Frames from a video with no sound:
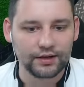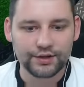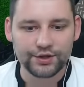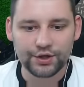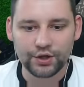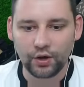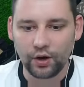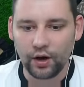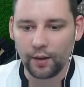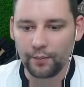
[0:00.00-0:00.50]

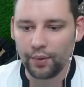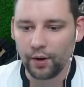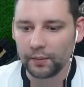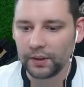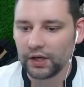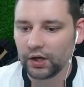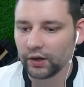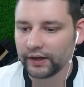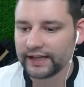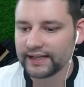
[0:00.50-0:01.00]
you know what? I'm
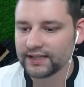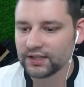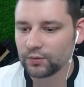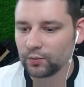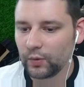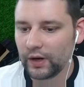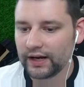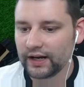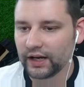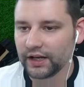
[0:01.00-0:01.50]
probably looking
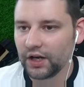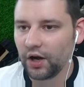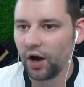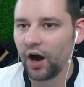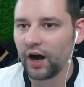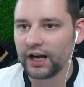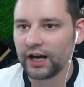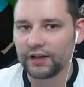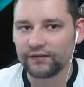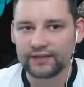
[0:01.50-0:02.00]
somewhere and I
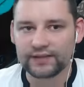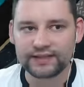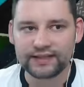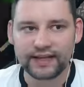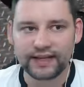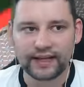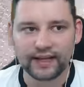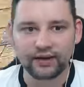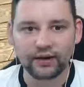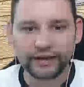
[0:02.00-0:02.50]
can't even
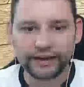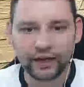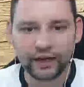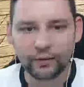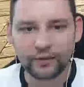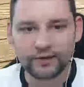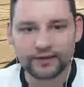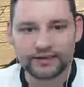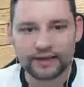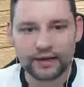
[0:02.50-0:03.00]
see it. Can I kill
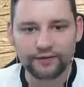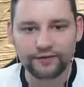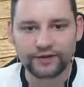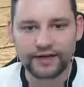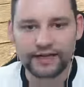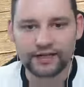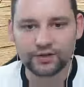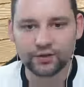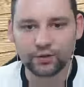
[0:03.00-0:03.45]
myself in these